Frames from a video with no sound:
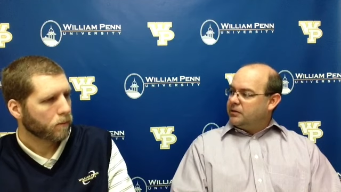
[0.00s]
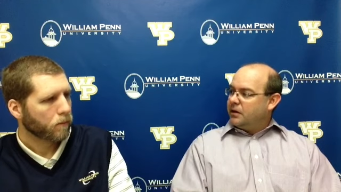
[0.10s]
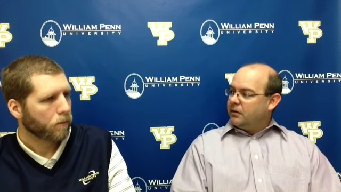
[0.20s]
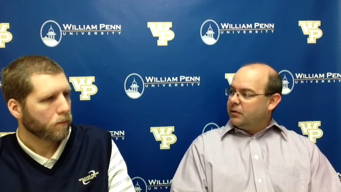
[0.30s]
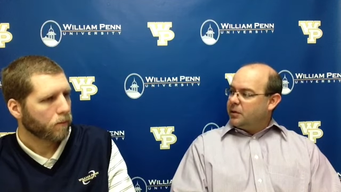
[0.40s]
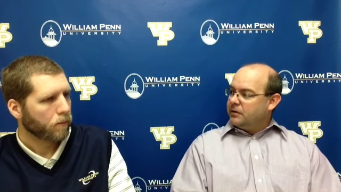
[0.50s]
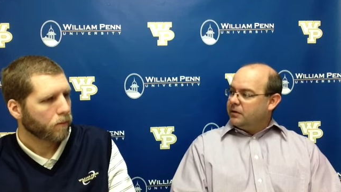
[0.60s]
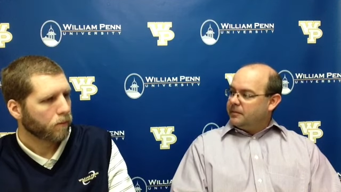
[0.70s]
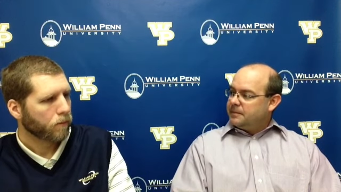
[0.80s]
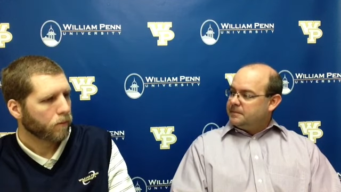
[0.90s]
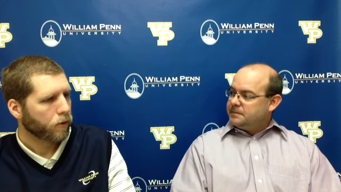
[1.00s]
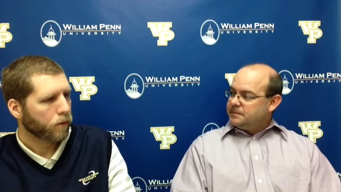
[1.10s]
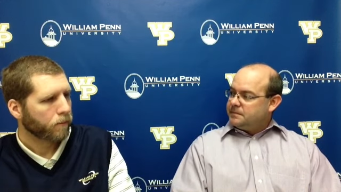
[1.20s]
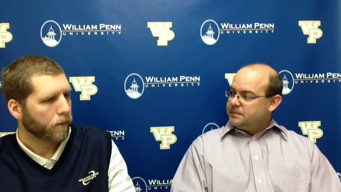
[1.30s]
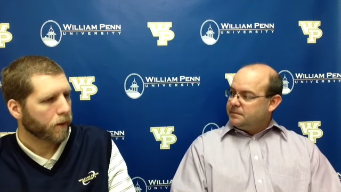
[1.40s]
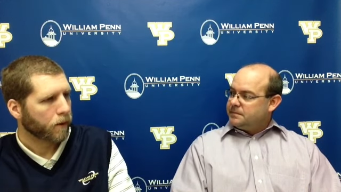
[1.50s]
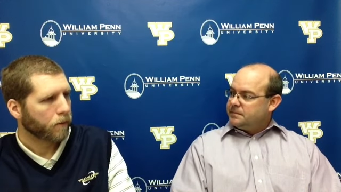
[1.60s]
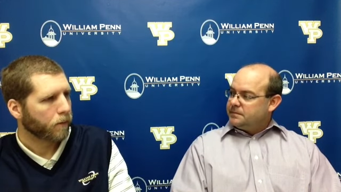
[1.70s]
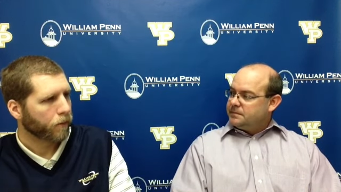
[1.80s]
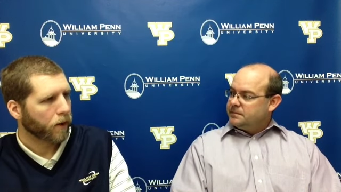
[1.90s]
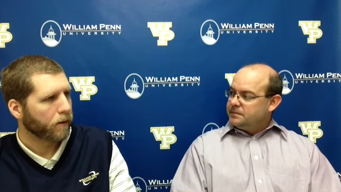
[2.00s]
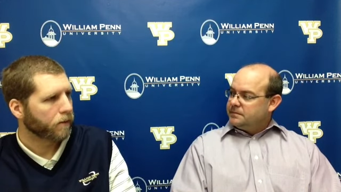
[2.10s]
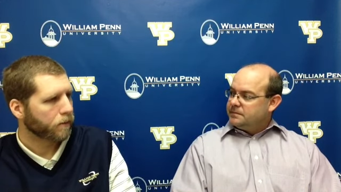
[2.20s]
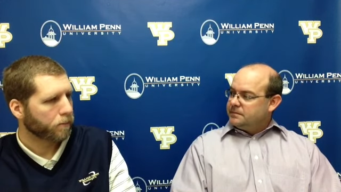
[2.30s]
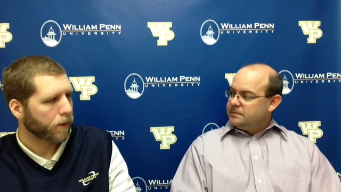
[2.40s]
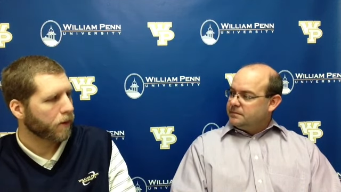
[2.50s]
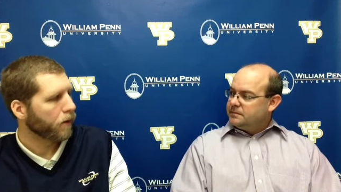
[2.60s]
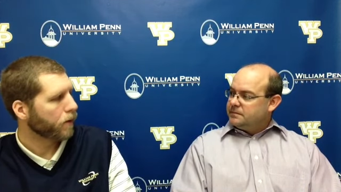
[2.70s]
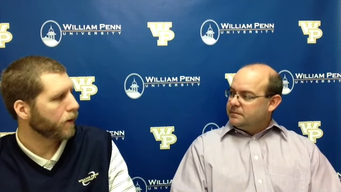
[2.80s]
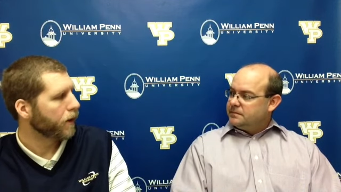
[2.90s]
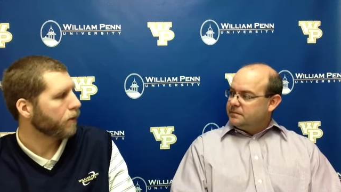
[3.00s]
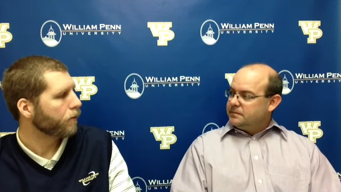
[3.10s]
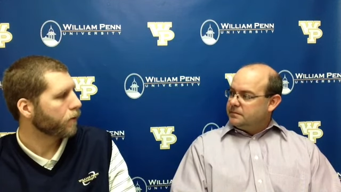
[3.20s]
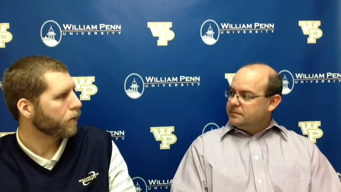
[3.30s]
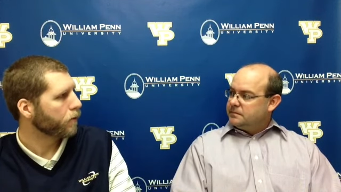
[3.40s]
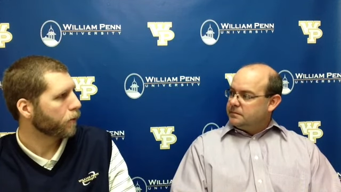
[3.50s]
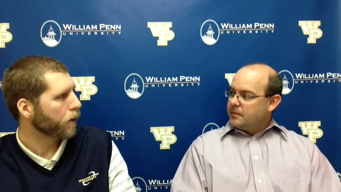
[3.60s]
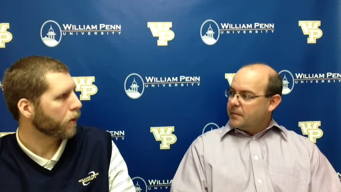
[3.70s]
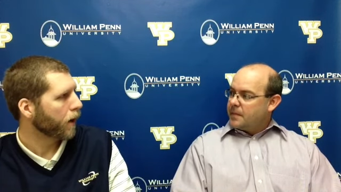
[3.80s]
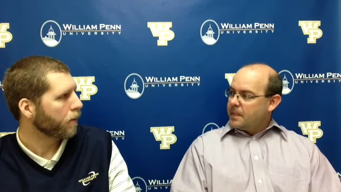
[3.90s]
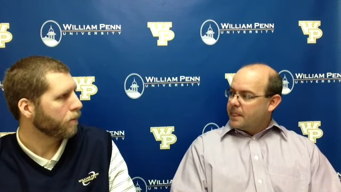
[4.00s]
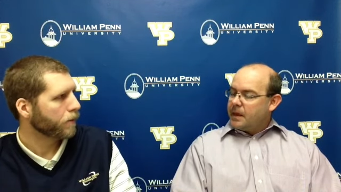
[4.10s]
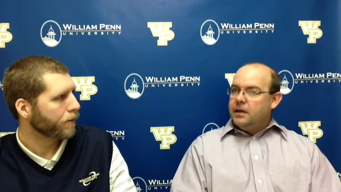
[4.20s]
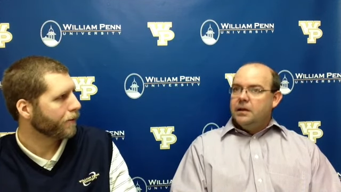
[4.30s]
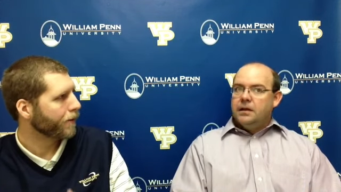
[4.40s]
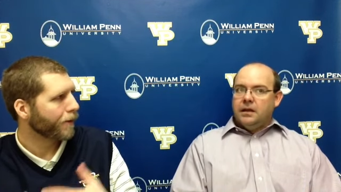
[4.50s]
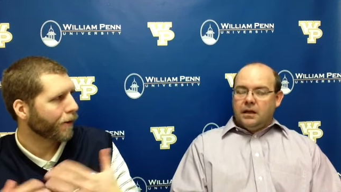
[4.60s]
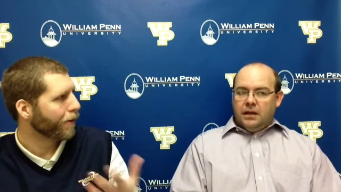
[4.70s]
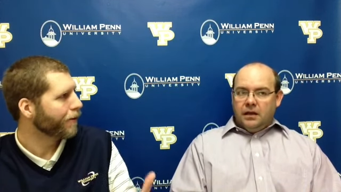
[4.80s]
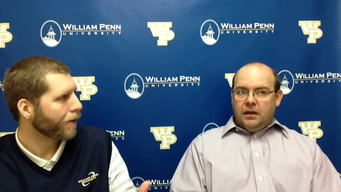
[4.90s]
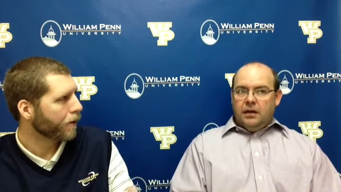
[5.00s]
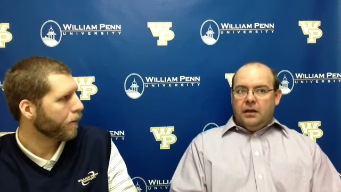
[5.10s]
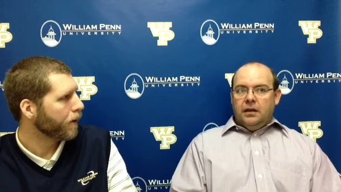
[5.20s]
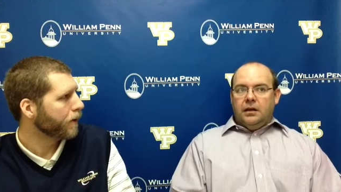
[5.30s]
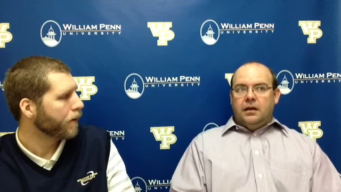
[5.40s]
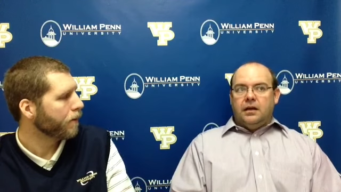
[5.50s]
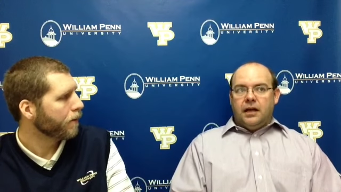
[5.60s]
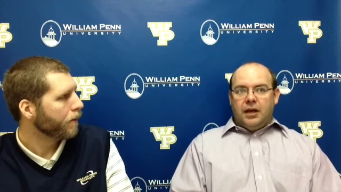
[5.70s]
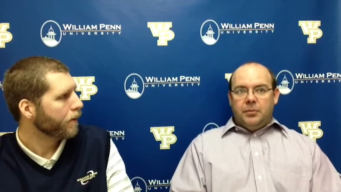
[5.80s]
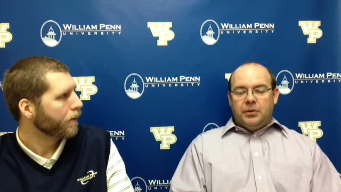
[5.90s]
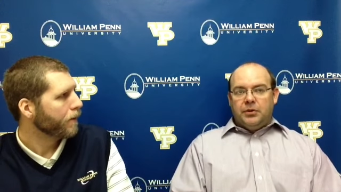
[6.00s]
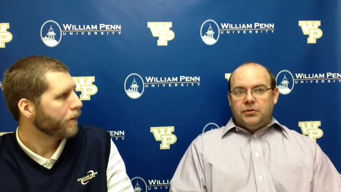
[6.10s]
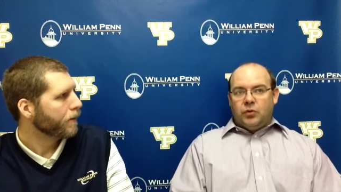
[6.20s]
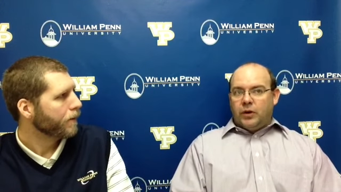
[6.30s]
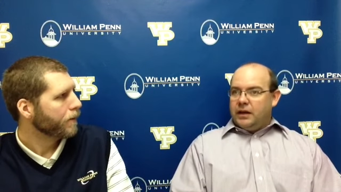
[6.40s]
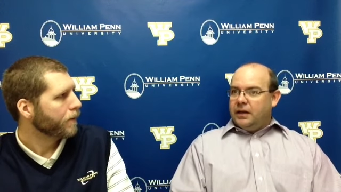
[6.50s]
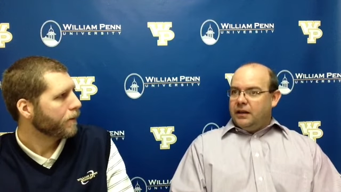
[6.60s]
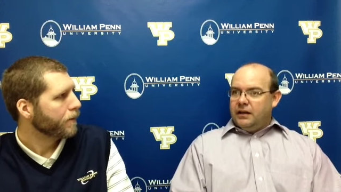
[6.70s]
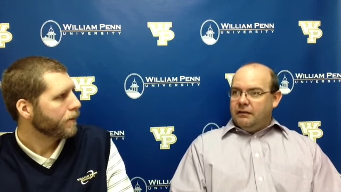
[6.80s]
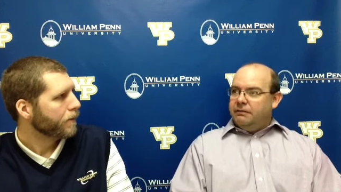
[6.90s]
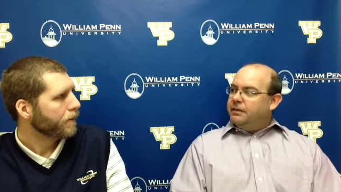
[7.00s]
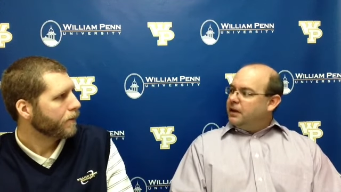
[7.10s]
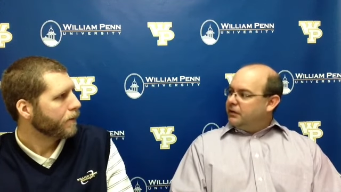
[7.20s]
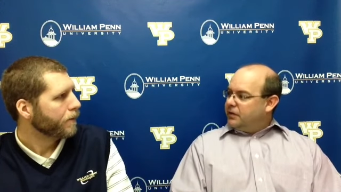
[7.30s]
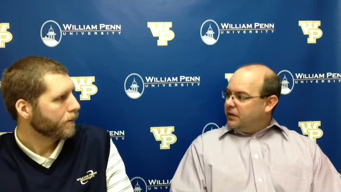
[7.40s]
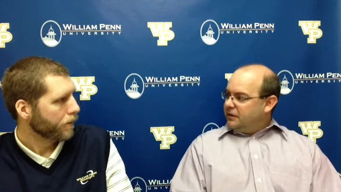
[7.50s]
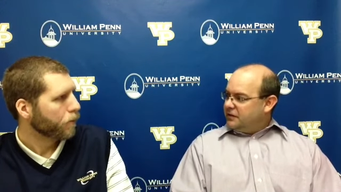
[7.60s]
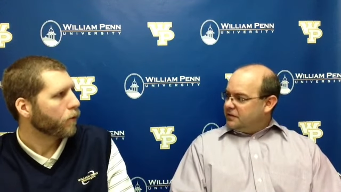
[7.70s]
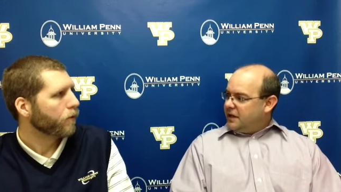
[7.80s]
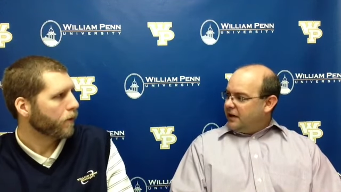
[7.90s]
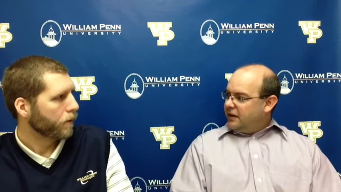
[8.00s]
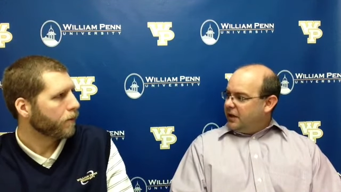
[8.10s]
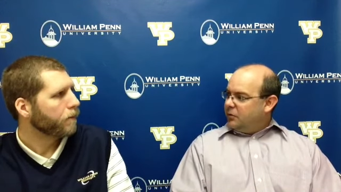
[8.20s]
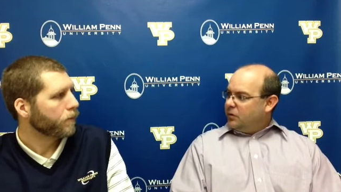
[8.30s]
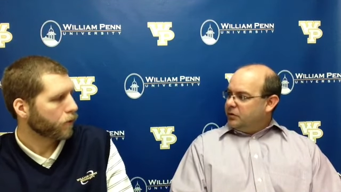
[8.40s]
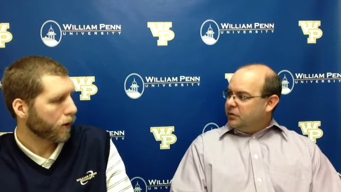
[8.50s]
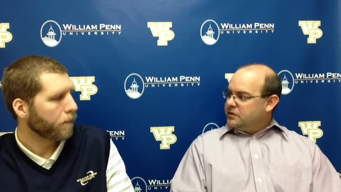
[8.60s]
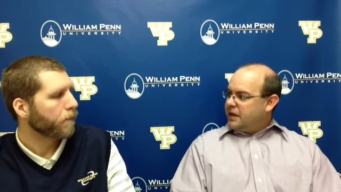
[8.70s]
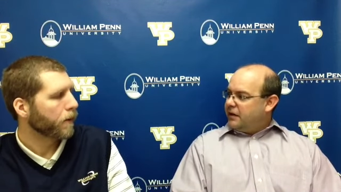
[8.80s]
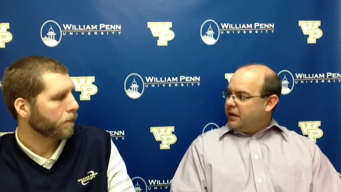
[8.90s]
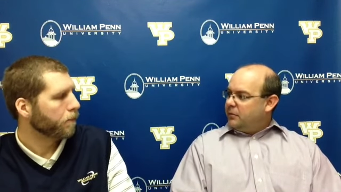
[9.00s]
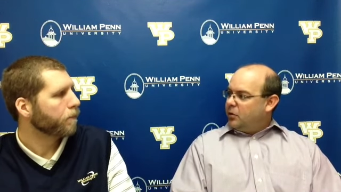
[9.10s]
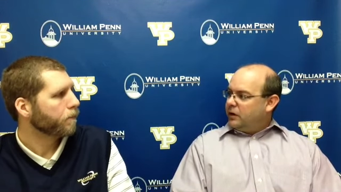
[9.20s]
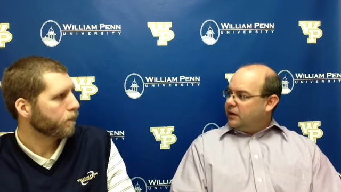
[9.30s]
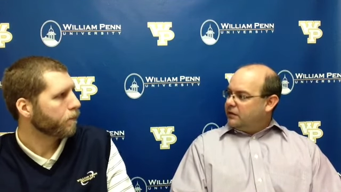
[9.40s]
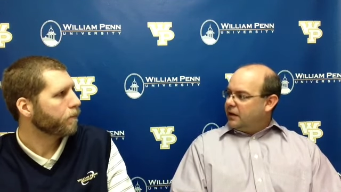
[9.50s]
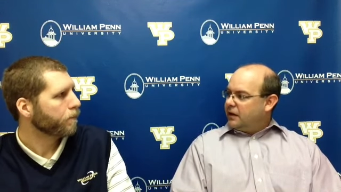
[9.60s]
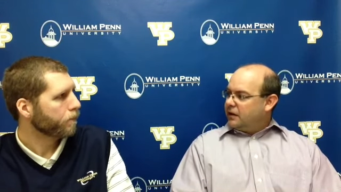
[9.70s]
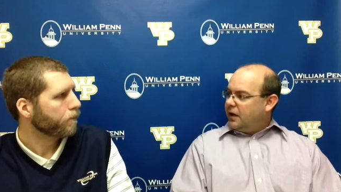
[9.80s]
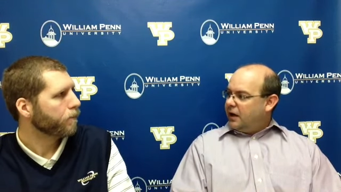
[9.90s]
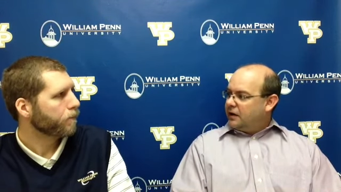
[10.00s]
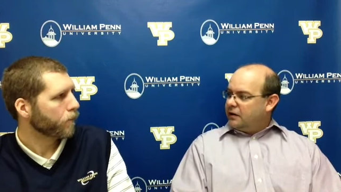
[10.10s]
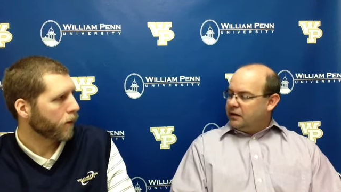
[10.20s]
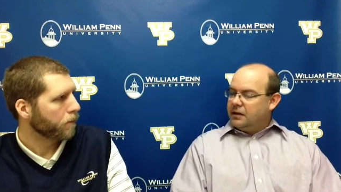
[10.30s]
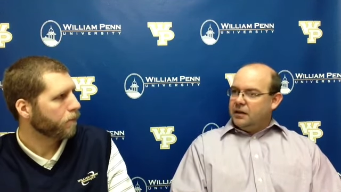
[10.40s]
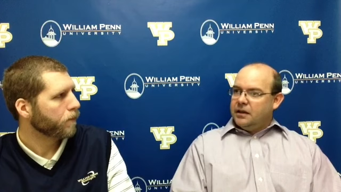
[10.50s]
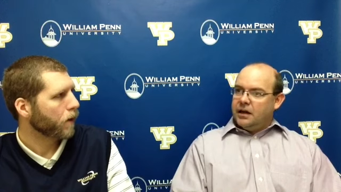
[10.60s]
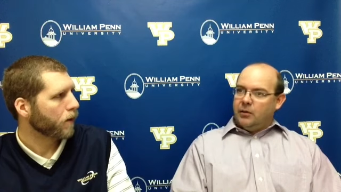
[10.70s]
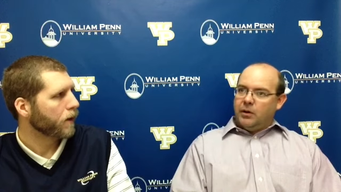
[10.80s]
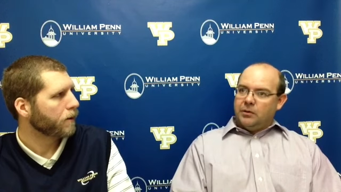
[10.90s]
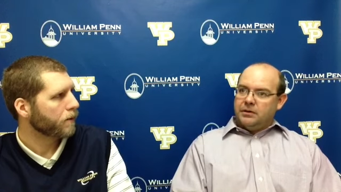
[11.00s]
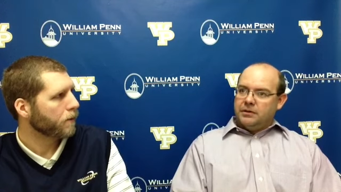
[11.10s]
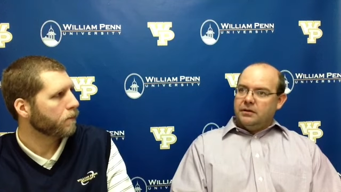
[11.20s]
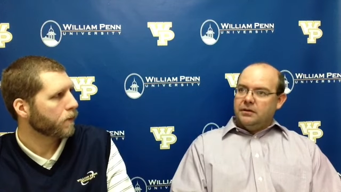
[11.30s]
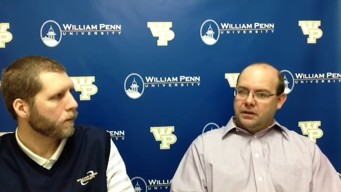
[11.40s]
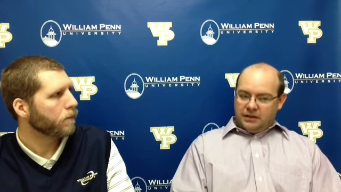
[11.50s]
Speaker 1: on our football team.
Speaker 2: Sure. Um, have you guys pinned down a date for the spring game? Just to already talk about that.
Speaker 1: April 25th is a Saturday. We'll do okay. a Saturday morning at 10 o'clock. And uh, what Lacey. we're yeah,